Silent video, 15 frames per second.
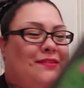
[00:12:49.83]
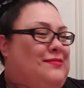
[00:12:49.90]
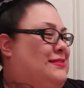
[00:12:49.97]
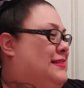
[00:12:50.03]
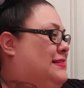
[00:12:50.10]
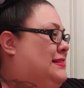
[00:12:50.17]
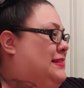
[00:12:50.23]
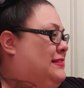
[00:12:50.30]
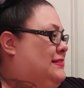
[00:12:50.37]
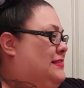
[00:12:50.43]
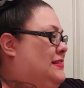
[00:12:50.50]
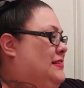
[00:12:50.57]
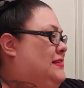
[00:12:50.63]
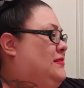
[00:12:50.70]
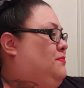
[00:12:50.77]
I was listening to
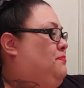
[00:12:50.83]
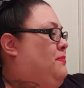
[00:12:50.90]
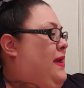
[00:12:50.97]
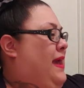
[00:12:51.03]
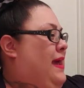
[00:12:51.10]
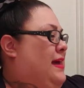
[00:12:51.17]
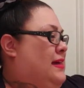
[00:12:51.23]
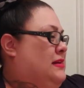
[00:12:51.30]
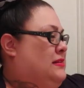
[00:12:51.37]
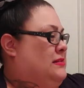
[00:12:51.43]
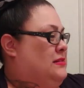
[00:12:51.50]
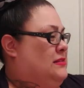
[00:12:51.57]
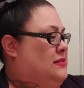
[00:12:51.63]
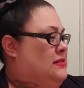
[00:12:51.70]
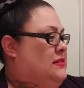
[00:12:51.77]
these
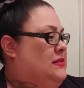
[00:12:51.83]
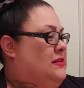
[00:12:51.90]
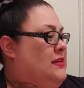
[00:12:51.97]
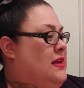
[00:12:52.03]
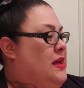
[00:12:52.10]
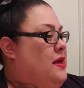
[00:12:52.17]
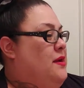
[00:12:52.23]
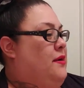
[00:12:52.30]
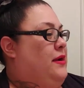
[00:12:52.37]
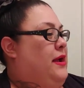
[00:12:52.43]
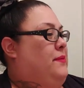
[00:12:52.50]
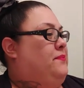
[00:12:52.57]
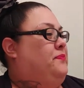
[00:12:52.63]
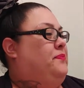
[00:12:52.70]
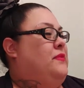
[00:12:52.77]
bands.
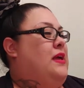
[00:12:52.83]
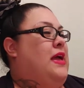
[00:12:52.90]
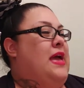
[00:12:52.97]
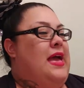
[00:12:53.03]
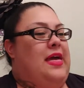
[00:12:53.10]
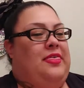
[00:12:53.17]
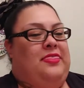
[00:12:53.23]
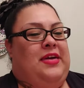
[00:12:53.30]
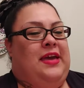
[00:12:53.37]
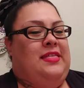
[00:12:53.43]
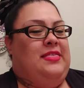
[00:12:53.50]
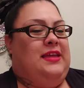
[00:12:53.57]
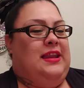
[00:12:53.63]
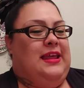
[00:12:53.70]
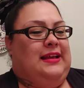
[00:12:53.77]
Okay. Then
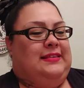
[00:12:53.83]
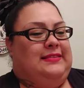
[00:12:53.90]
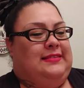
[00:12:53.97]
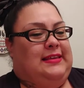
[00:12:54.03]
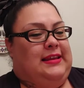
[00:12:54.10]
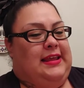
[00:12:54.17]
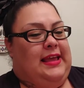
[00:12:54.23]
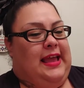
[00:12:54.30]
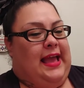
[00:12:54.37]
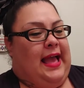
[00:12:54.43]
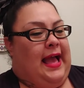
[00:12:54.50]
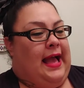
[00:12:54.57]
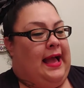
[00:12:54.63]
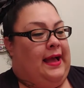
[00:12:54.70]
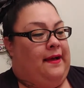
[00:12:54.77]
the next CD I
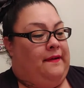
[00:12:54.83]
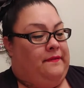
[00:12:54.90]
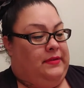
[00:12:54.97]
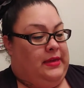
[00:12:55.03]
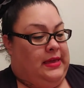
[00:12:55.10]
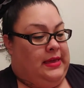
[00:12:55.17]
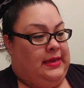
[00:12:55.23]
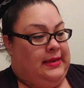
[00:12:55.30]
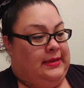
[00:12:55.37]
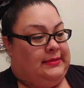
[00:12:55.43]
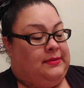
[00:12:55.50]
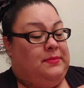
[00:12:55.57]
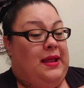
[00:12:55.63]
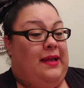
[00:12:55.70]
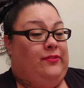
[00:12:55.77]
have is,
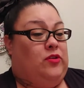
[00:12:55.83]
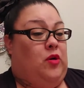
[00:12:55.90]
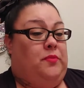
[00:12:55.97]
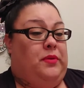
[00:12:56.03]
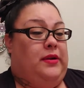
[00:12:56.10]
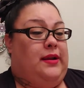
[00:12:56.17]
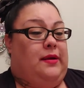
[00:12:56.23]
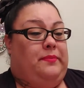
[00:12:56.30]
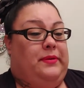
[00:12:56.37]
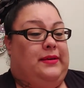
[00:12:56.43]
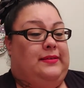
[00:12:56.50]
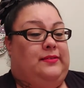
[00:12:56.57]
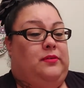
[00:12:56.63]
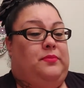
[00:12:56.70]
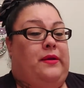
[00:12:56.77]
I'm going to have to open it now
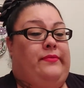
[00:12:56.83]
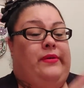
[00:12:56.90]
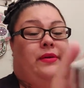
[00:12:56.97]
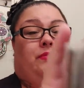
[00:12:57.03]
because there are probably